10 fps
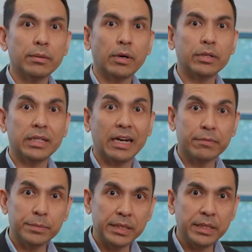about the
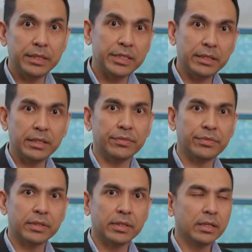government
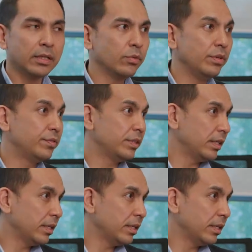initiatives. We've